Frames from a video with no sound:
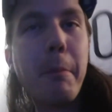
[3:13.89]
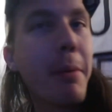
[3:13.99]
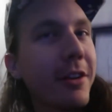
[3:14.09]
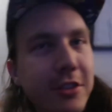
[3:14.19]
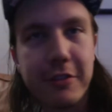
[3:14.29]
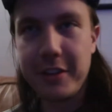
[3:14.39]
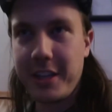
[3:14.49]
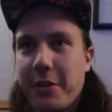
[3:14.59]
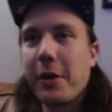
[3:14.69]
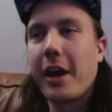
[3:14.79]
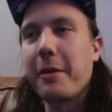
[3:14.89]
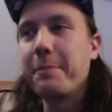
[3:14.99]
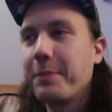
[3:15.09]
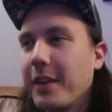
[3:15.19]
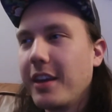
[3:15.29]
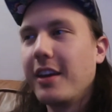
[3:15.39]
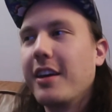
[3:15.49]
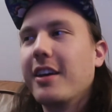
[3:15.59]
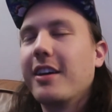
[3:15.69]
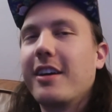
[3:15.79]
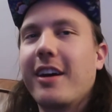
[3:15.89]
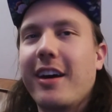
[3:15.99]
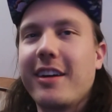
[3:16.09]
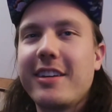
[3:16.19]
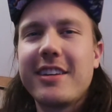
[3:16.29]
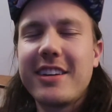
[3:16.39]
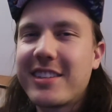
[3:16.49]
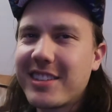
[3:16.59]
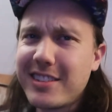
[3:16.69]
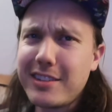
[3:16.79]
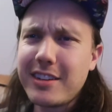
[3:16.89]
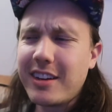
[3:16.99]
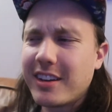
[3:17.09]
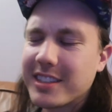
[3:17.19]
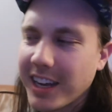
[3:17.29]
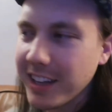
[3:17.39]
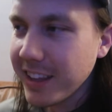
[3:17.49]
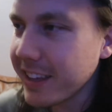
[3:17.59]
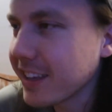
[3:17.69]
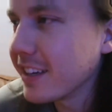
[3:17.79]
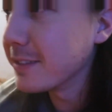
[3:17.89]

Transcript: a bunch of video game. It's kind of like,